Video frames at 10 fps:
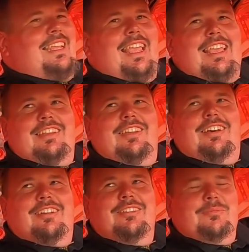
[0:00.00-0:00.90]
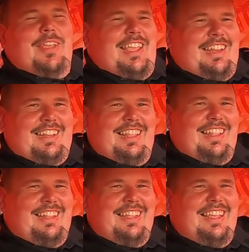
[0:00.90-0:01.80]
and man,
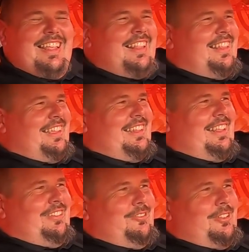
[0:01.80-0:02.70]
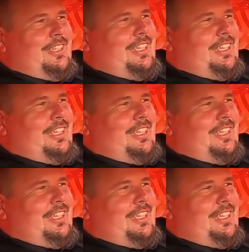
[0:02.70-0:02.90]
that'll really